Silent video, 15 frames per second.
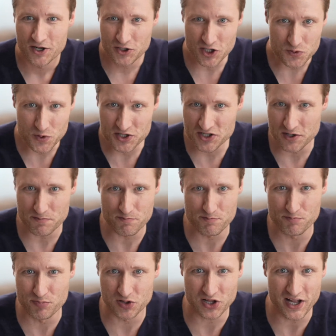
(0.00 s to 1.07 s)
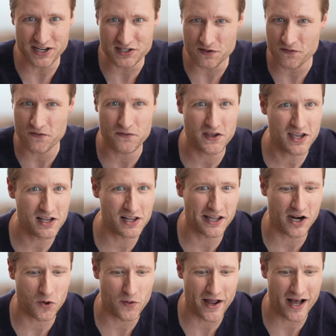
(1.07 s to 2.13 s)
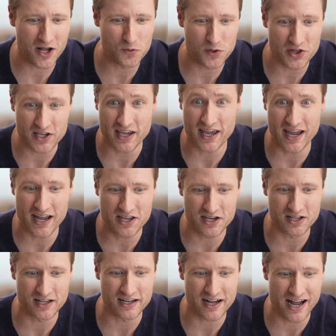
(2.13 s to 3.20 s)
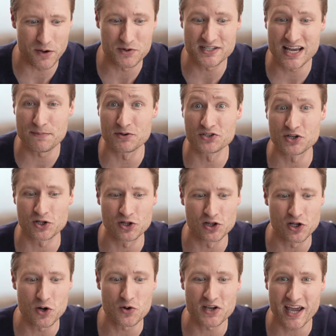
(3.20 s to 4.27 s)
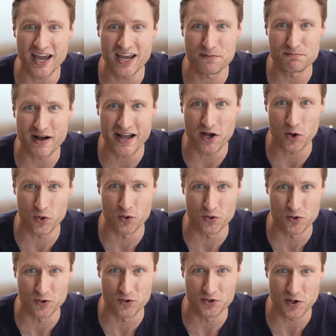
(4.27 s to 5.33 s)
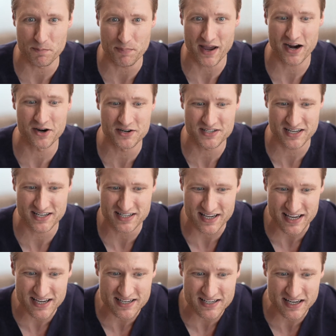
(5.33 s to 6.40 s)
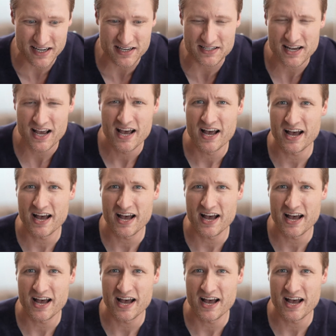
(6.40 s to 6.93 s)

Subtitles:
Just with some blunt feeling around with a cannula, I was able to locate my old paracentesis,